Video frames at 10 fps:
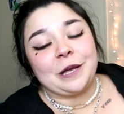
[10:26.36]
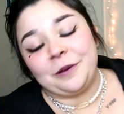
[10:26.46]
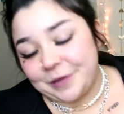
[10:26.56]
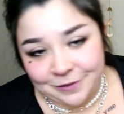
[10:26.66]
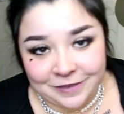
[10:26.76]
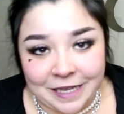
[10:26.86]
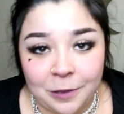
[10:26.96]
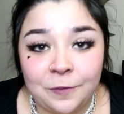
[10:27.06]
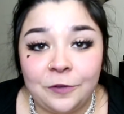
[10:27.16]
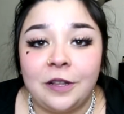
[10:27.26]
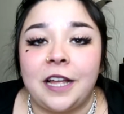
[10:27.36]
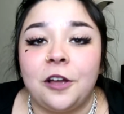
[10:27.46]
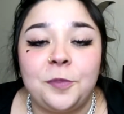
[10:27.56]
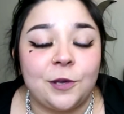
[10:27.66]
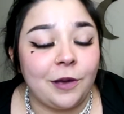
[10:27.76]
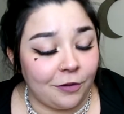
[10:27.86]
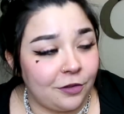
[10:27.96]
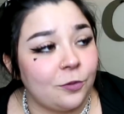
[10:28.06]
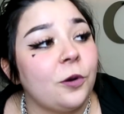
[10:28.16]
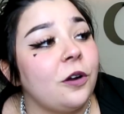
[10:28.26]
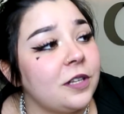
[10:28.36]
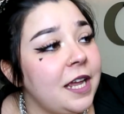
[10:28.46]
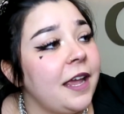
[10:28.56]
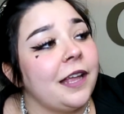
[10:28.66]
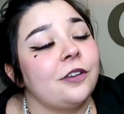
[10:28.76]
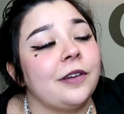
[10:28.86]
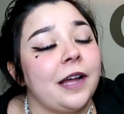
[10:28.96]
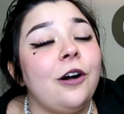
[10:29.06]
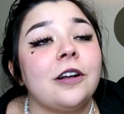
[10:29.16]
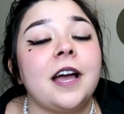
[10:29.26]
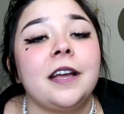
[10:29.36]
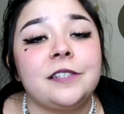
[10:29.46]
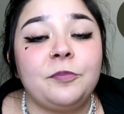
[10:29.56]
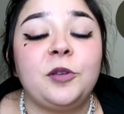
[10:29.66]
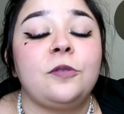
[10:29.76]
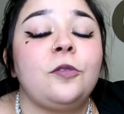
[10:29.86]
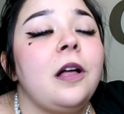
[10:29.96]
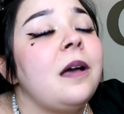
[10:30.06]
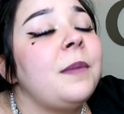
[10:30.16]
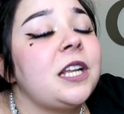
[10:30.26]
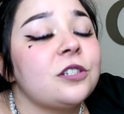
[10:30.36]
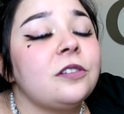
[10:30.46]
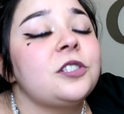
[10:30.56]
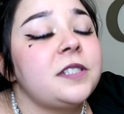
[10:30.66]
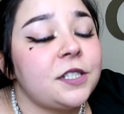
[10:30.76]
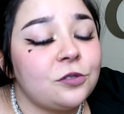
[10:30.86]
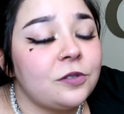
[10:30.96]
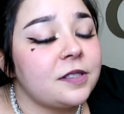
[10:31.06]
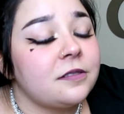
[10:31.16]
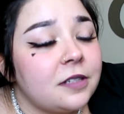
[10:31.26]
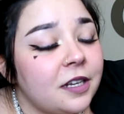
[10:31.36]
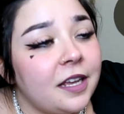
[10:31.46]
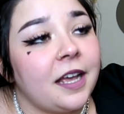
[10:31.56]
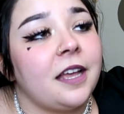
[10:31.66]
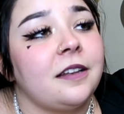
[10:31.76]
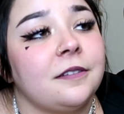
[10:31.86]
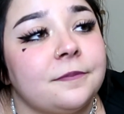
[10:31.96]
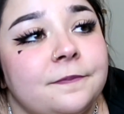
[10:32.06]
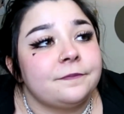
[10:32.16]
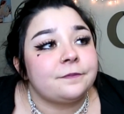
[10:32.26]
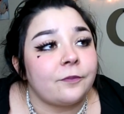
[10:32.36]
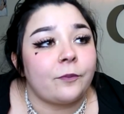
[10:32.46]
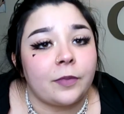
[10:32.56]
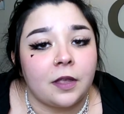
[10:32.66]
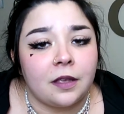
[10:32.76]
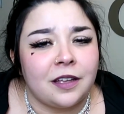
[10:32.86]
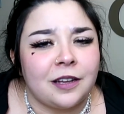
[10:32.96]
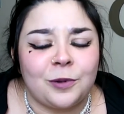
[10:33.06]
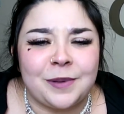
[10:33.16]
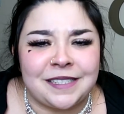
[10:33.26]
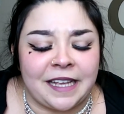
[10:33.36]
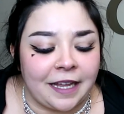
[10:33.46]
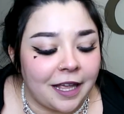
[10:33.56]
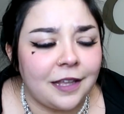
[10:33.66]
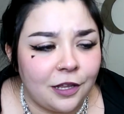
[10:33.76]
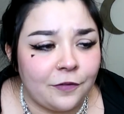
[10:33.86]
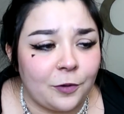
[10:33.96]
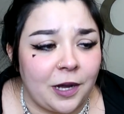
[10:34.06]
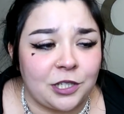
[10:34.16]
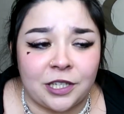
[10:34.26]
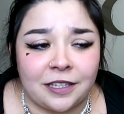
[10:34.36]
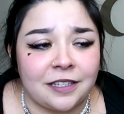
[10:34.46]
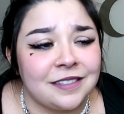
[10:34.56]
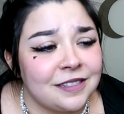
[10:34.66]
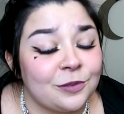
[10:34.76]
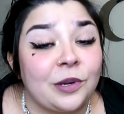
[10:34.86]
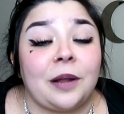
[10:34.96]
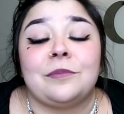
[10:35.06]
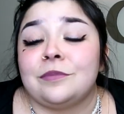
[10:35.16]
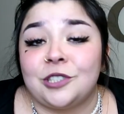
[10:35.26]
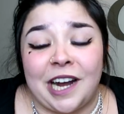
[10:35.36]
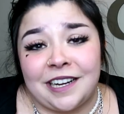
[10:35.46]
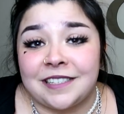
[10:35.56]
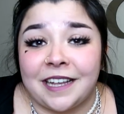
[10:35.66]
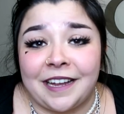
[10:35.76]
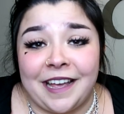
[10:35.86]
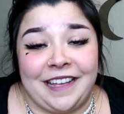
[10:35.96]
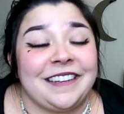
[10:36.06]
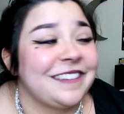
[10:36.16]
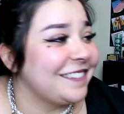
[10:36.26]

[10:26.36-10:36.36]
I hope this was helpful. I hope you go out to the world and create all kinds of beautiful magical sigils and, and what am I saying? Thank you for watching is what I'm trying to say.